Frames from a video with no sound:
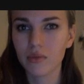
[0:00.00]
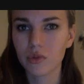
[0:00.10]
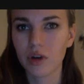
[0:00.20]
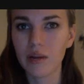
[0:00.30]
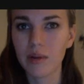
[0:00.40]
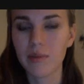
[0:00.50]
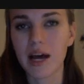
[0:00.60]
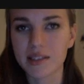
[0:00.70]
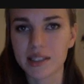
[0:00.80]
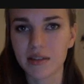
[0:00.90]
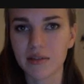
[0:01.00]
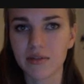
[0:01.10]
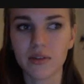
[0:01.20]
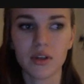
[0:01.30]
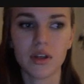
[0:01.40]
try to be
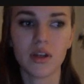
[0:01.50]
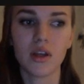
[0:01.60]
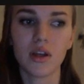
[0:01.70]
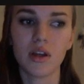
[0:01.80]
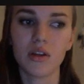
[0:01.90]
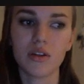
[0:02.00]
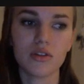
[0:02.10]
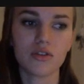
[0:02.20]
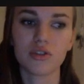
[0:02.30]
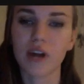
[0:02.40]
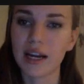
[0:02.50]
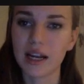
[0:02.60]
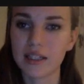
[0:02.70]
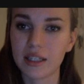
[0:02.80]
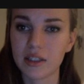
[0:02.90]
positive. Try
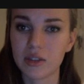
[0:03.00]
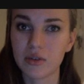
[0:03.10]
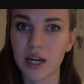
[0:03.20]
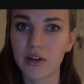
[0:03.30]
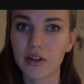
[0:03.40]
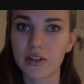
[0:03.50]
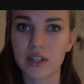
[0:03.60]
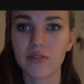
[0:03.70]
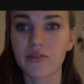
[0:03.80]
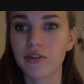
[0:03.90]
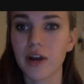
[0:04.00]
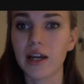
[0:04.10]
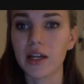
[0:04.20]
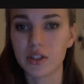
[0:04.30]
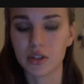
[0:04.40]
not to get too down on yourself. Try
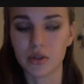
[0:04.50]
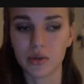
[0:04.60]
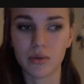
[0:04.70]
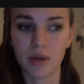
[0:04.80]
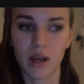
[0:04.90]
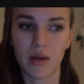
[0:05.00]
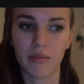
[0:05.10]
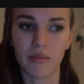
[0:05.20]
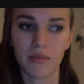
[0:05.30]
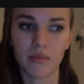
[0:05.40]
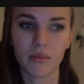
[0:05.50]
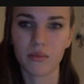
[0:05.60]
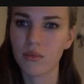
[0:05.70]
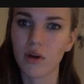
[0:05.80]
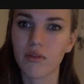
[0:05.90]
not to
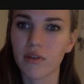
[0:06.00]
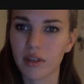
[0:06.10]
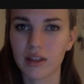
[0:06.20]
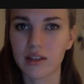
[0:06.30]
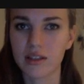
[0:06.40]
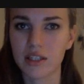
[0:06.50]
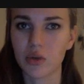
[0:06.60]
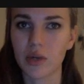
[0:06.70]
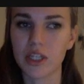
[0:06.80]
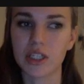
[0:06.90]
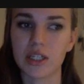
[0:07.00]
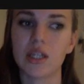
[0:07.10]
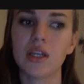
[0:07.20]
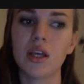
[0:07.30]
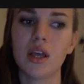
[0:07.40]
overthink the situation.
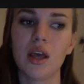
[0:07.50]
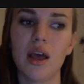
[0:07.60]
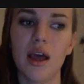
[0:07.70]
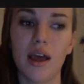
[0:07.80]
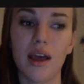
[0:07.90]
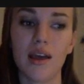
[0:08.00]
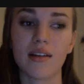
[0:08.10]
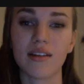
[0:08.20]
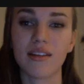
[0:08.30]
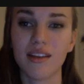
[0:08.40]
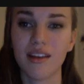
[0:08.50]
And